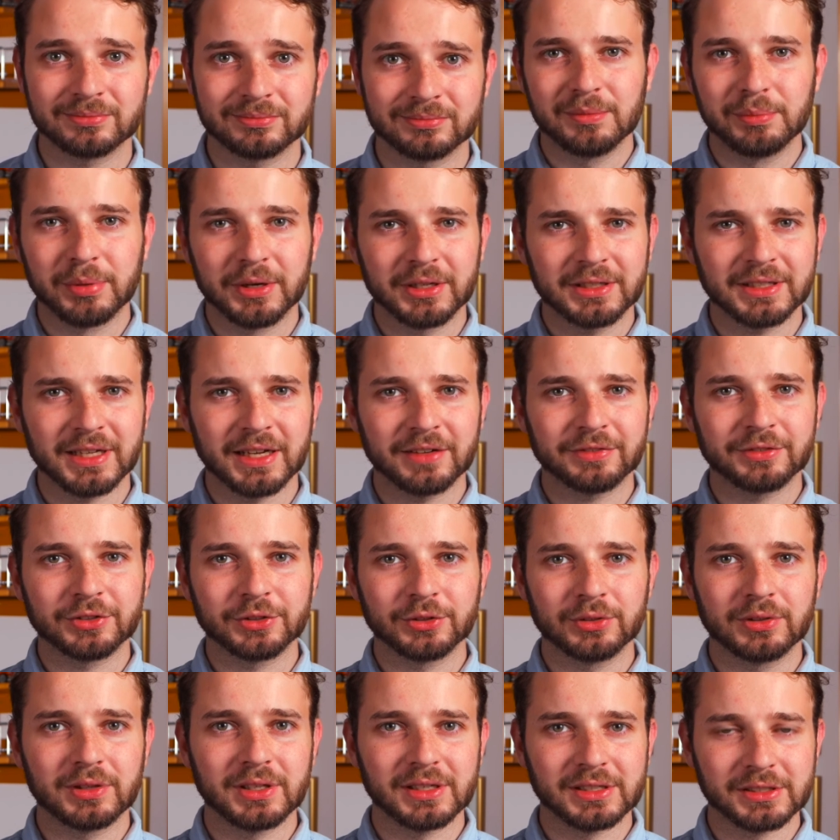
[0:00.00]
But
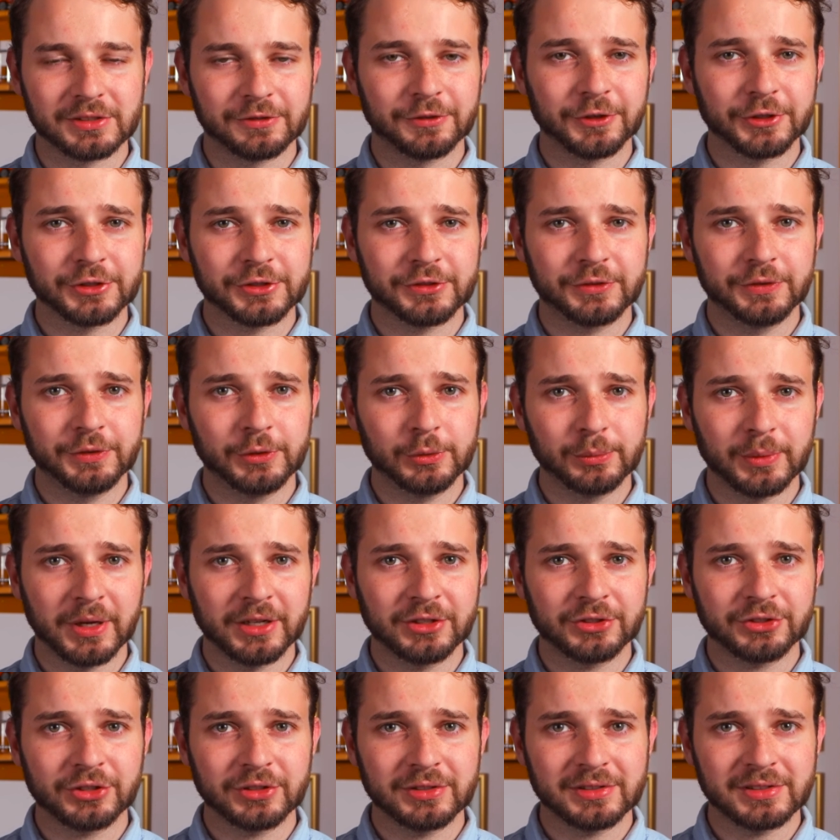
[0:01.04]
after these first few
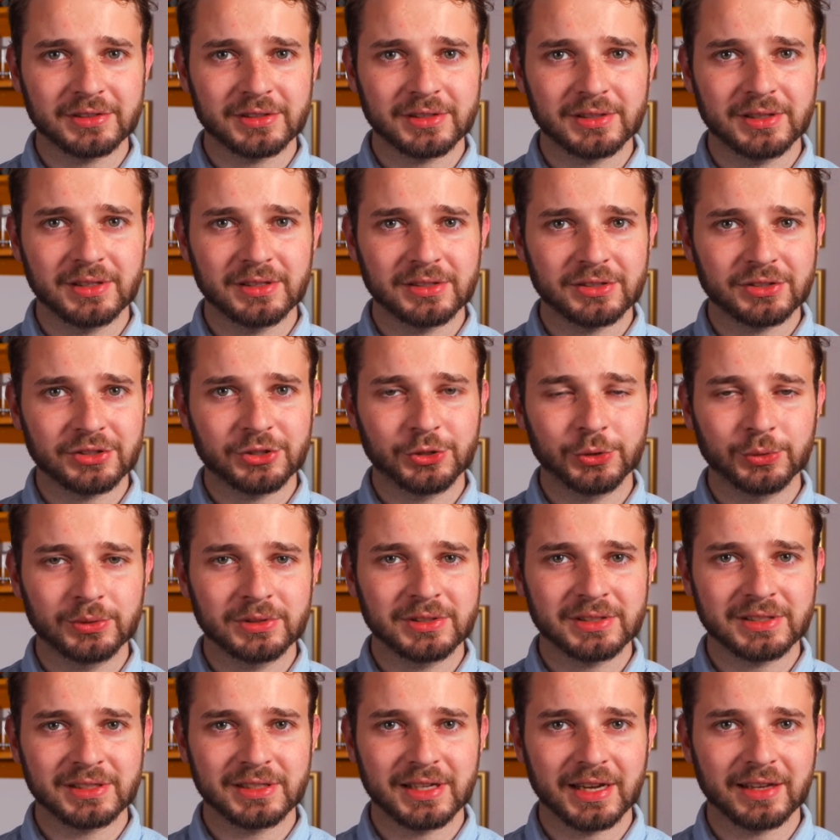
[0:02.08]
mentions, the
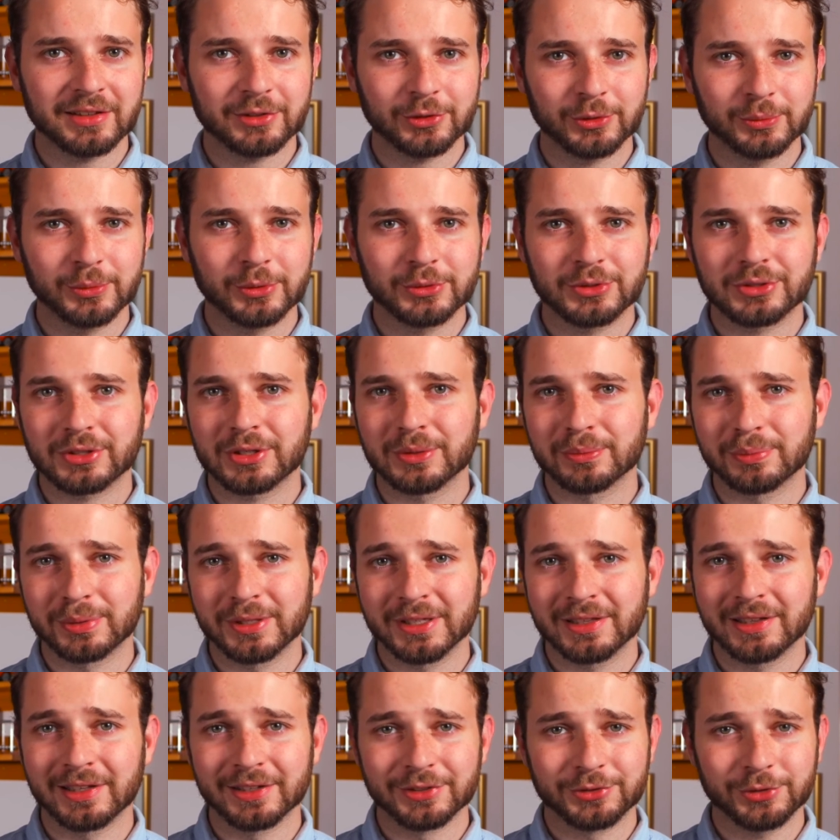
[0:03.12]
students get almost
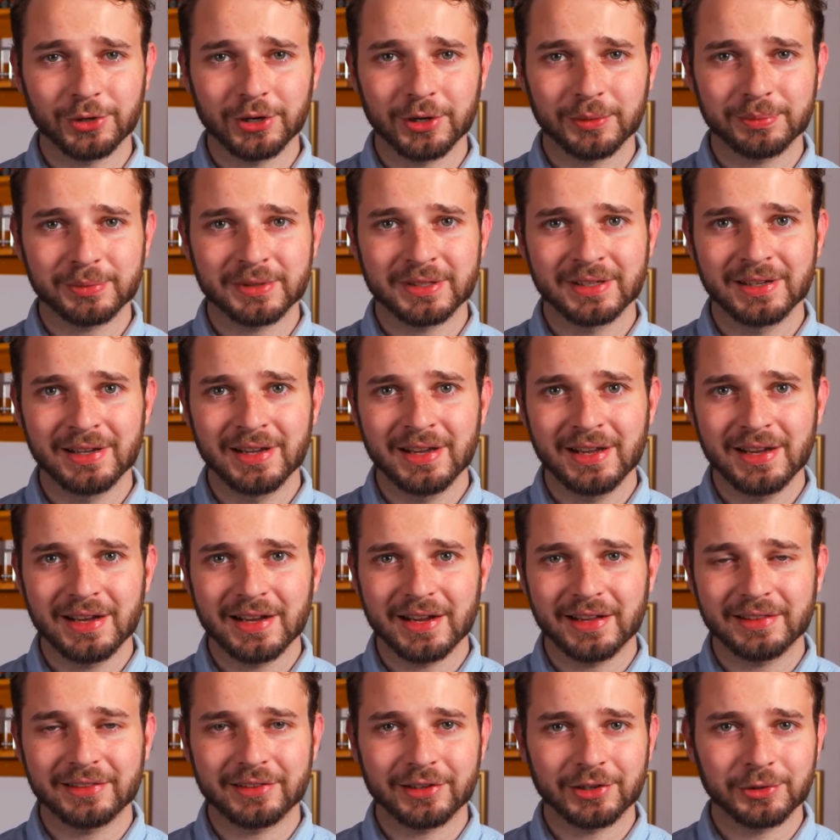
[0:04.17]
completely dropped
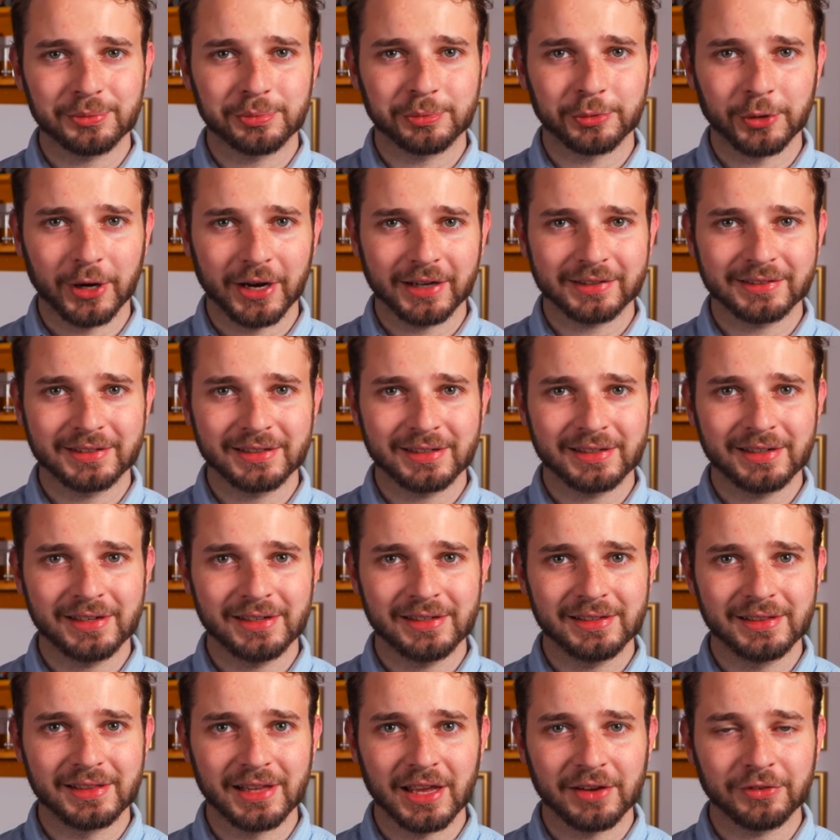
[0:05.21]
and are
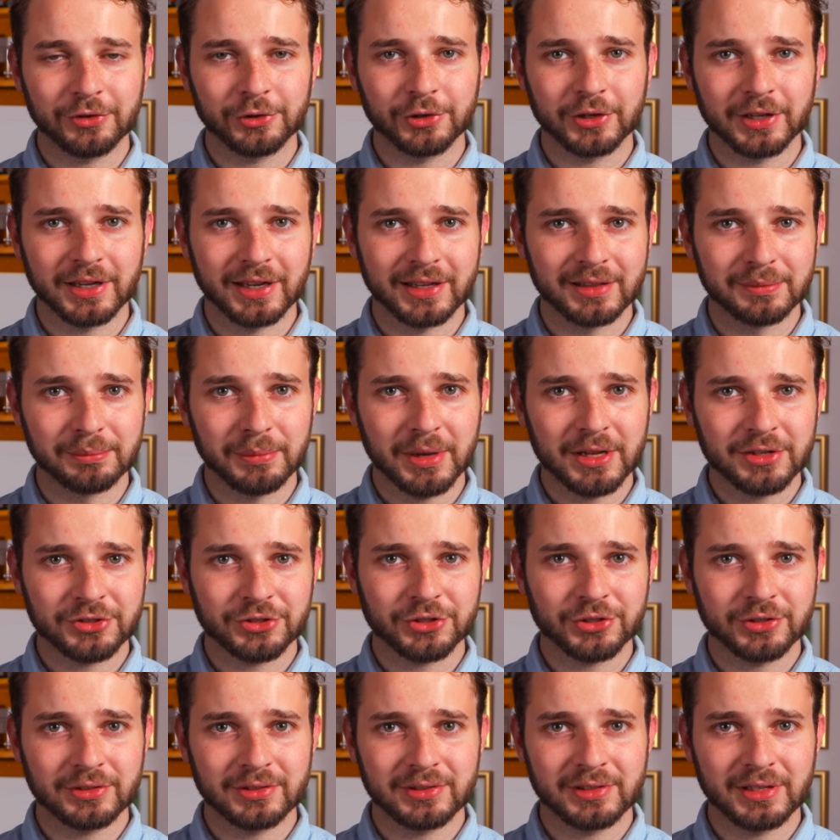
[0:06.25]
practically never again
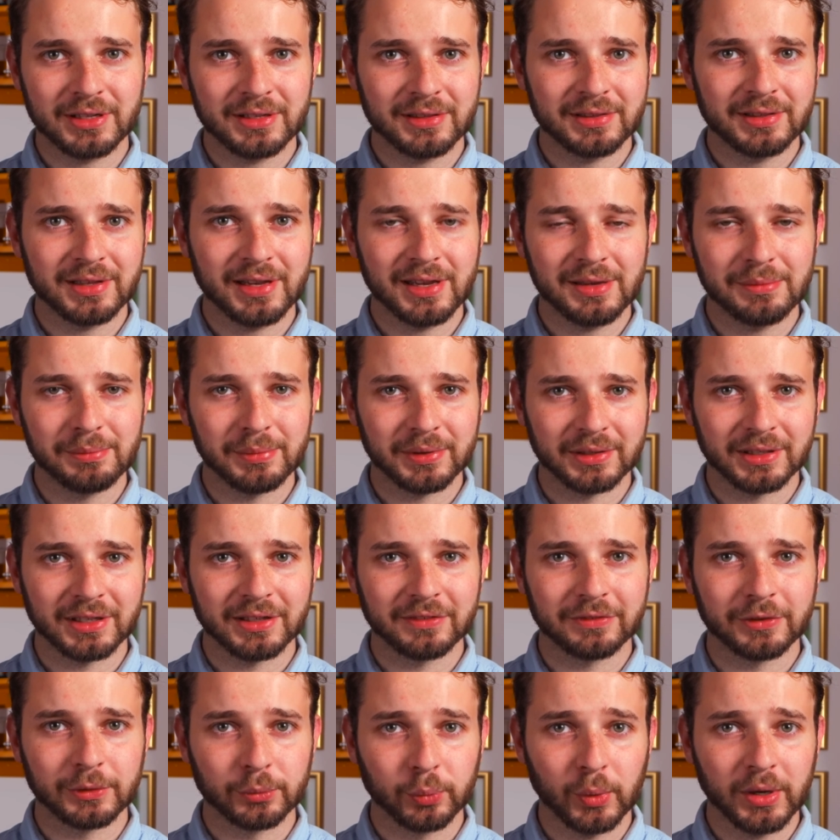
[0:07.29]
mentioned in a
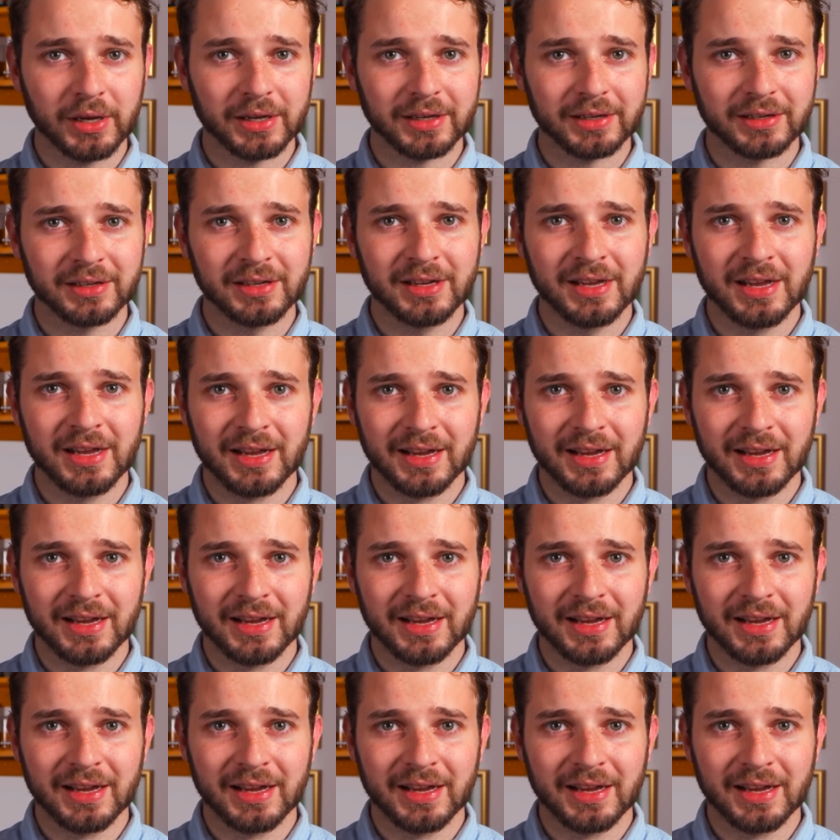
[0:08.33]
meaningful way.